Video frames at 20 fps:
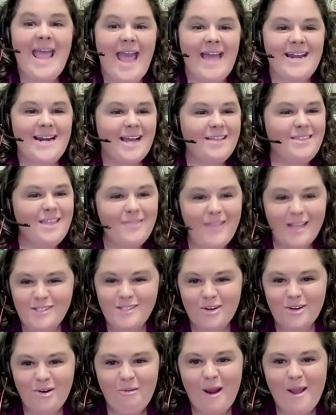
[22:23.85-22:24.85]
And I think that's
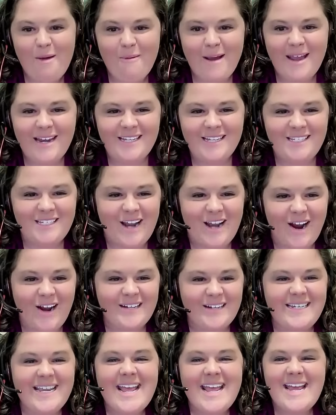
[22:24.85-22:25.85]
a great way to
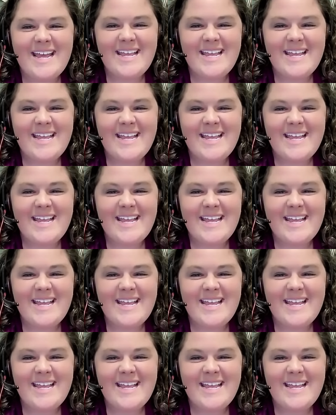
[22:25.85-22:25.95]
start.